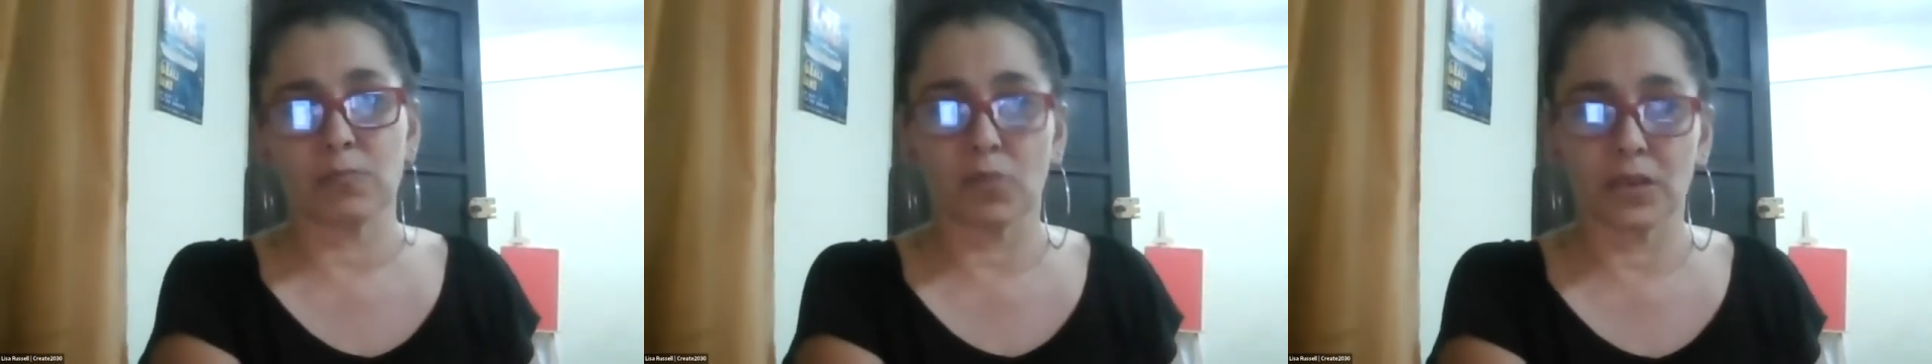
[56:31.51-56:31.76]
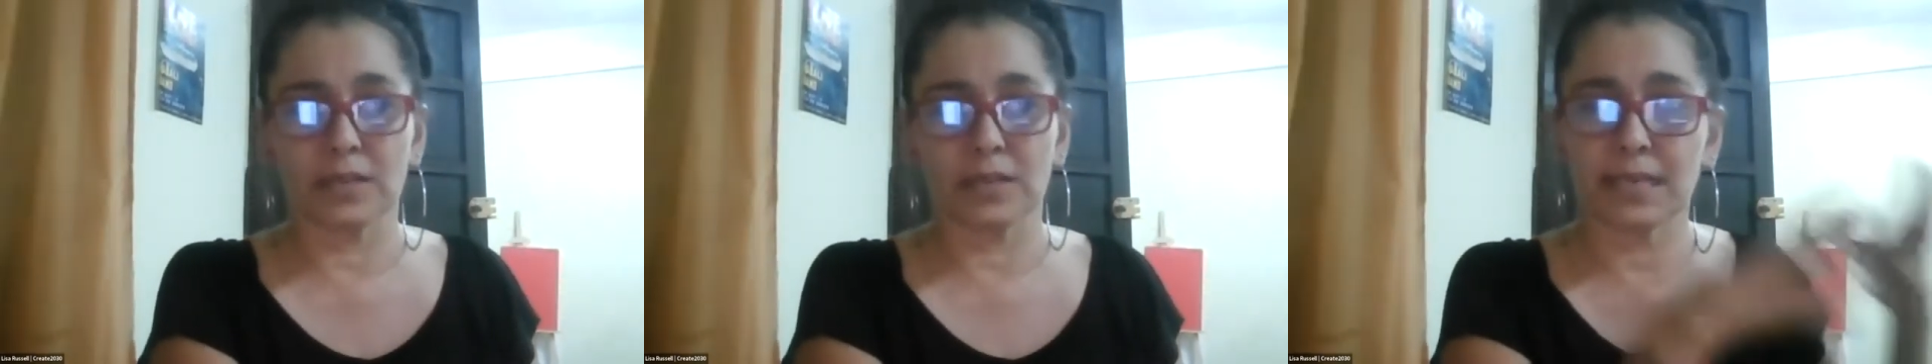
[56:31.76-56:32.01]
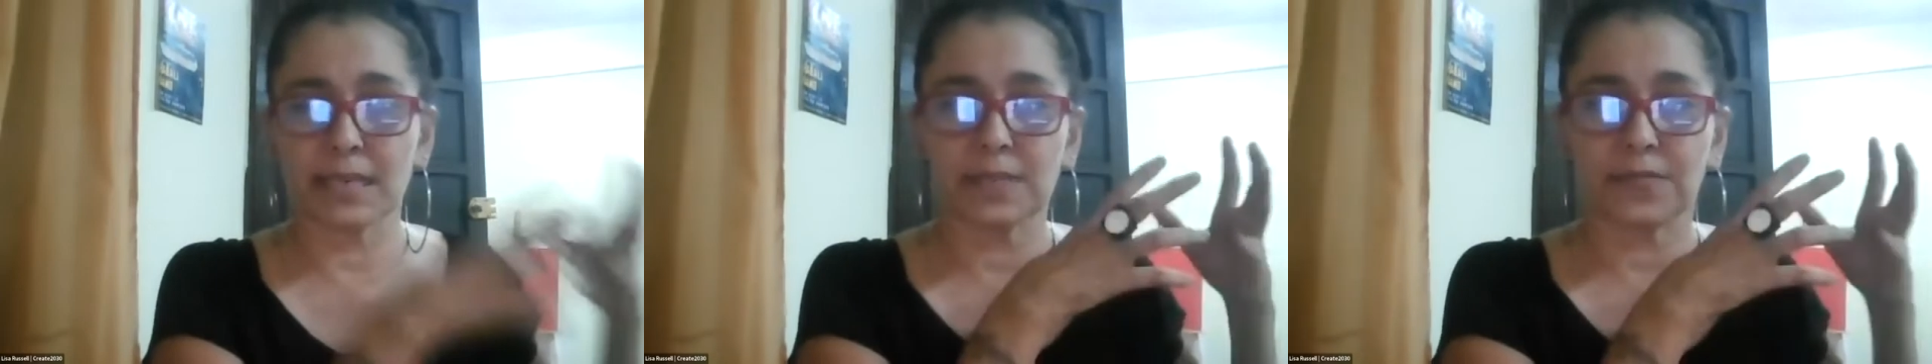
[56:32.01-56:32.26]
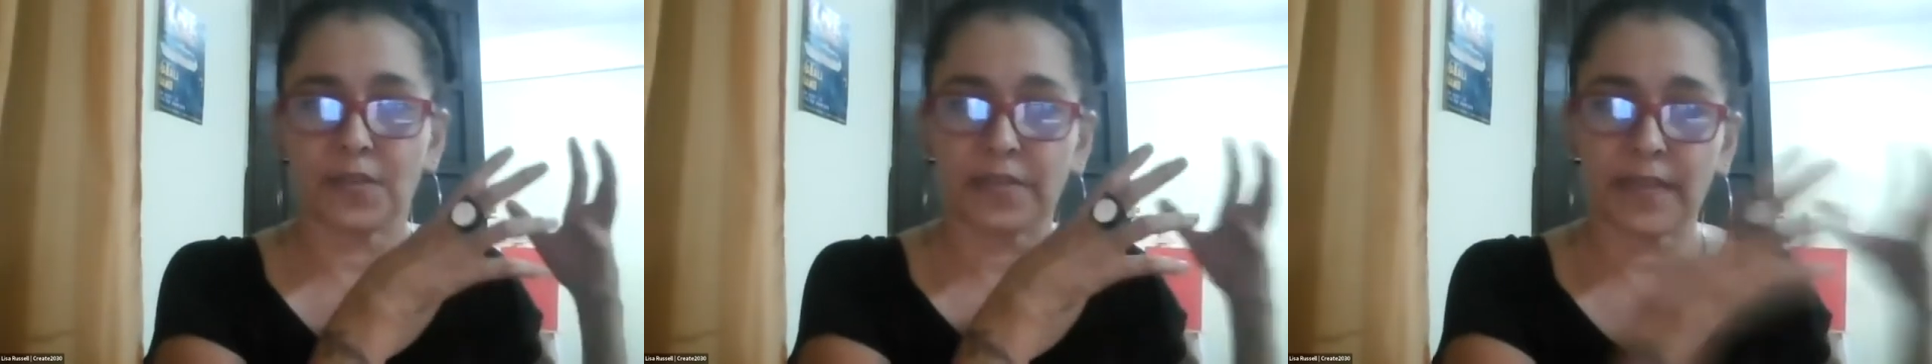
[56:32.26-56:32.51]
royalties
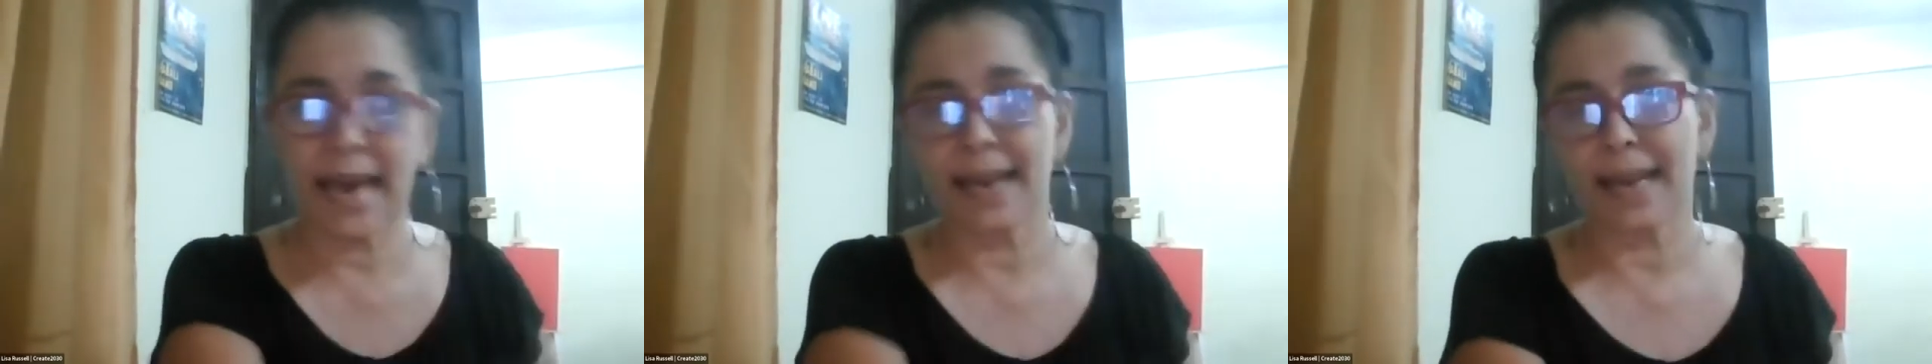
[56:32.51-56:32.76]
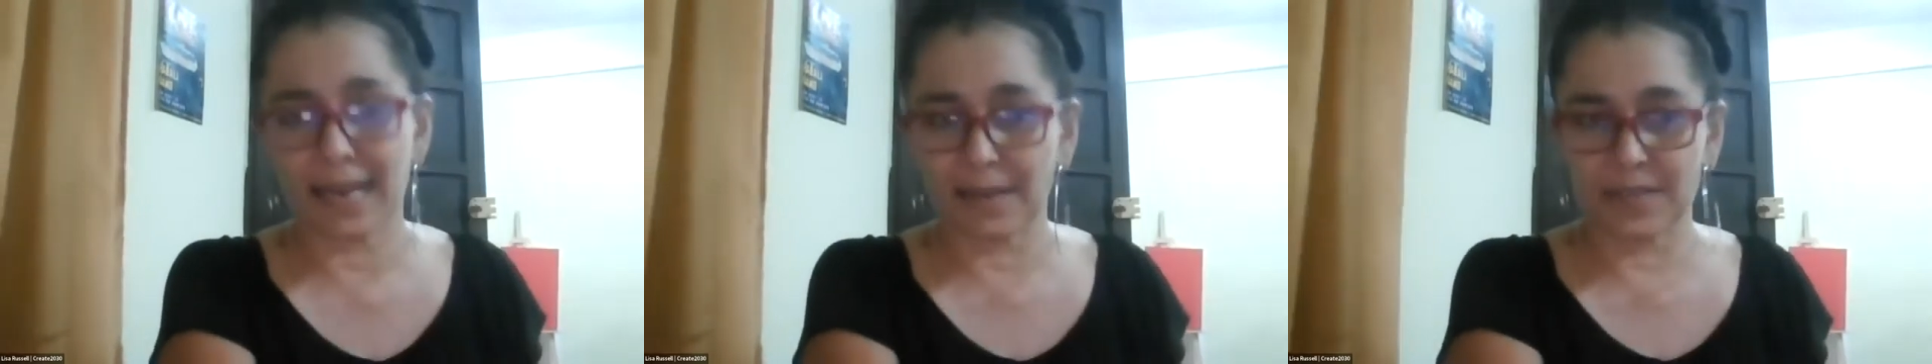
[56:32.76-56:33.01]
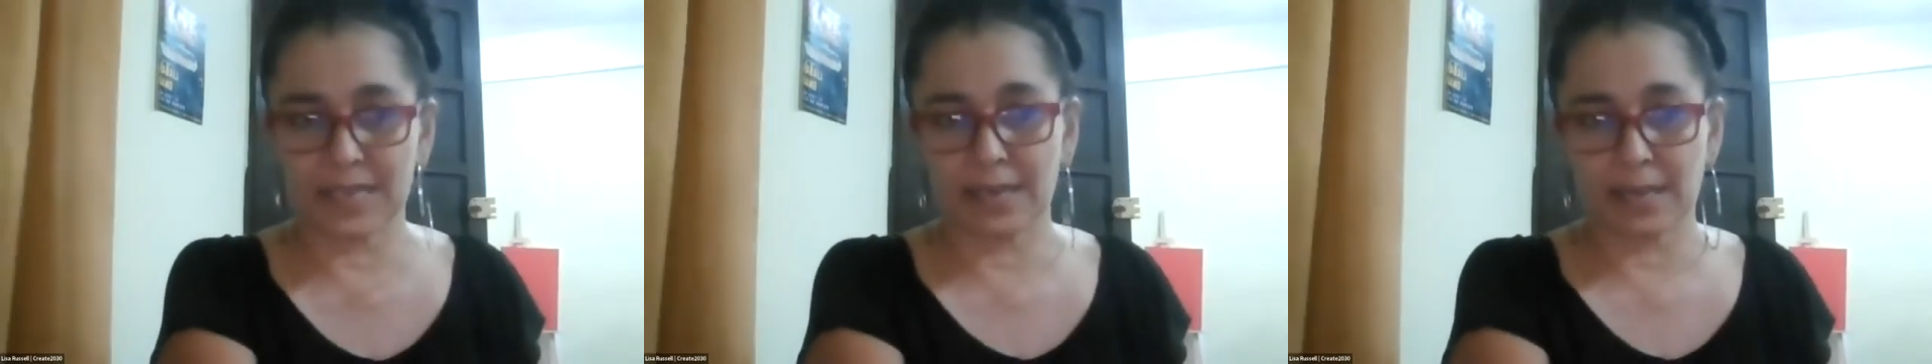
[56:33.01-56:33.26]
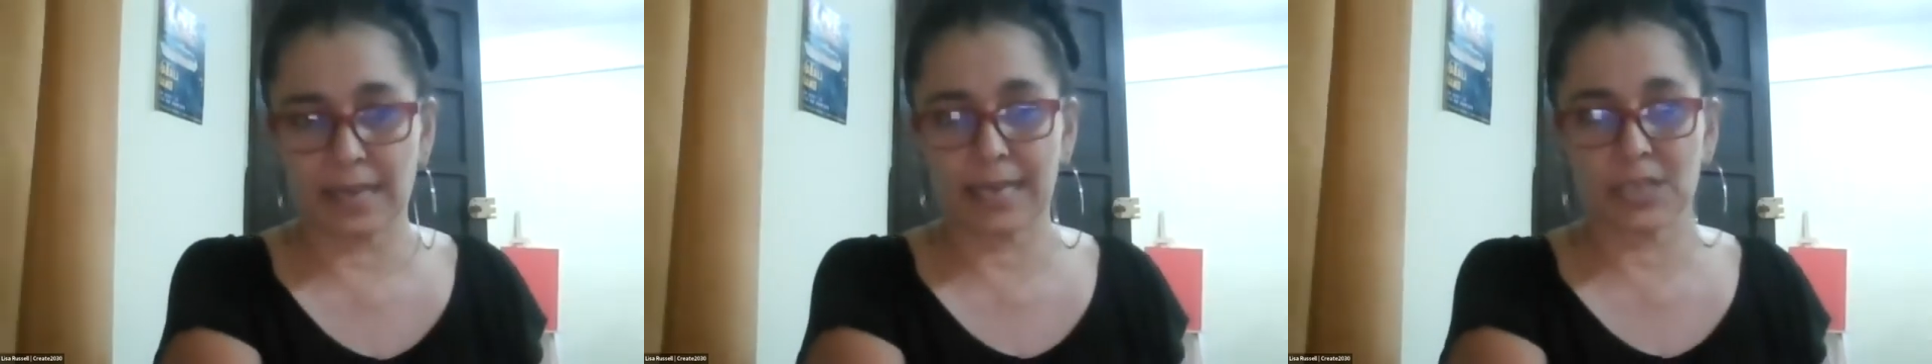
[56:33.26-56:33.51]
for that NFT
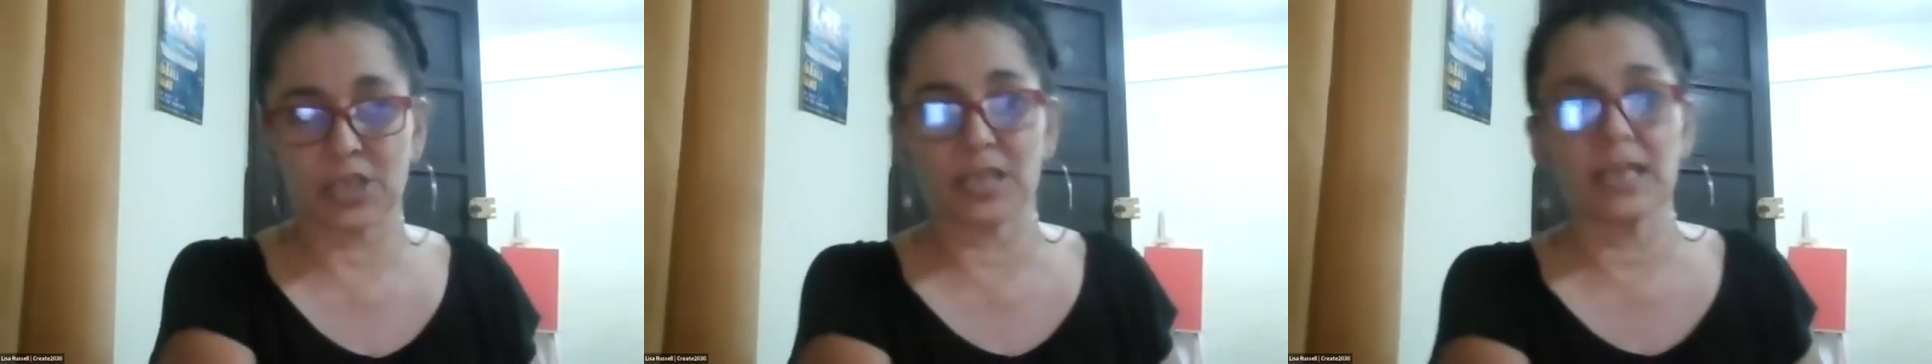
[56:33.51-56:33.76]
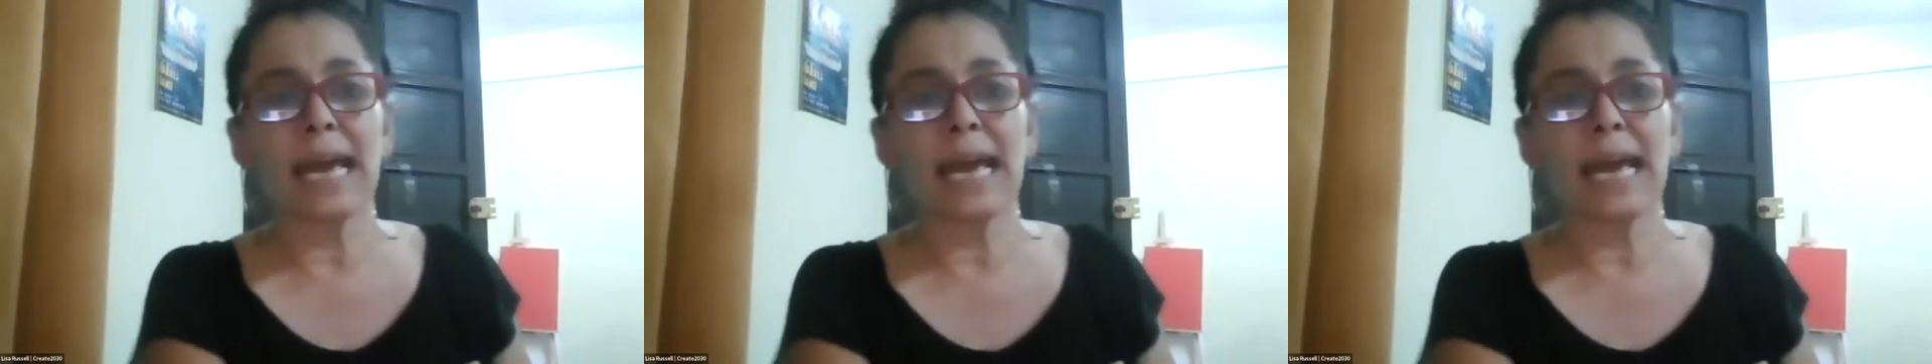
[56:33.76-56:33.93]
collection.